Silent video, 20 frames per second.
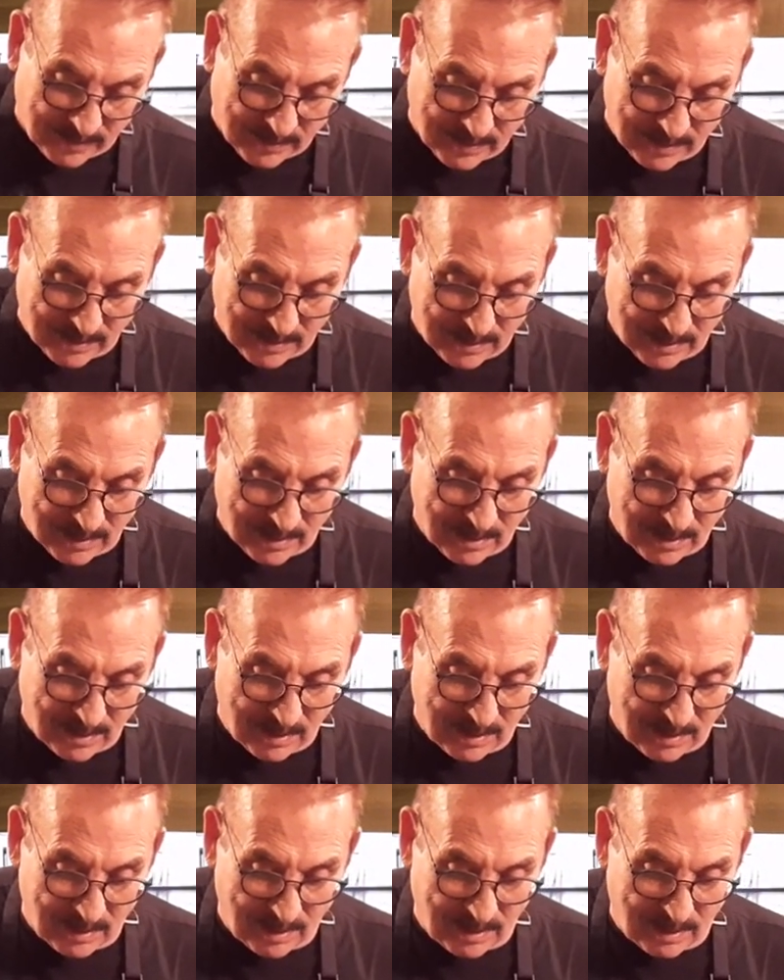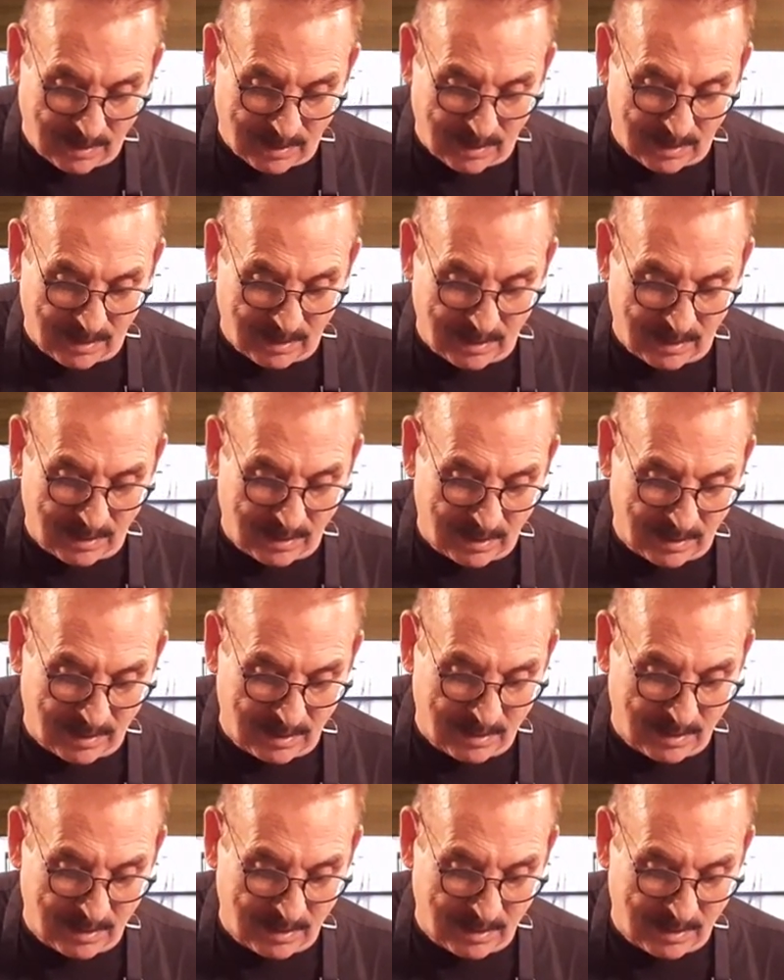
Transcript: (silence)